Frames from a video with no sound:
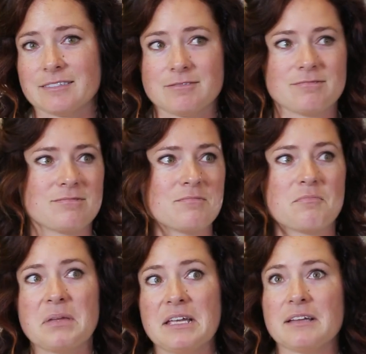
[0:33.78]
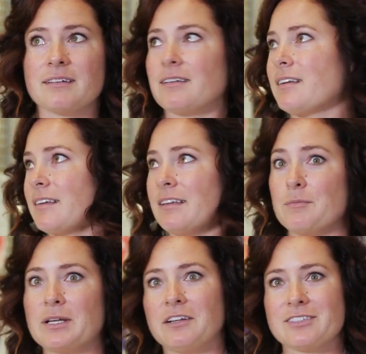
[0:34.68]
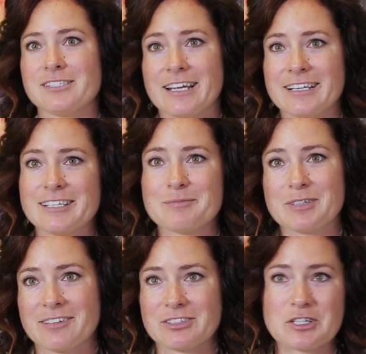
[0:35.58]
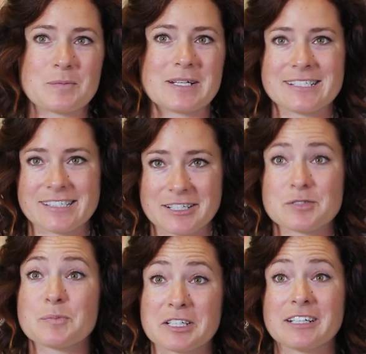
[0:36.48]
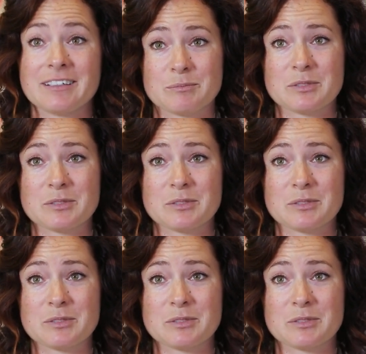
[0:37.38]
and be in the middle of a stadium whenever nobody's there is pretty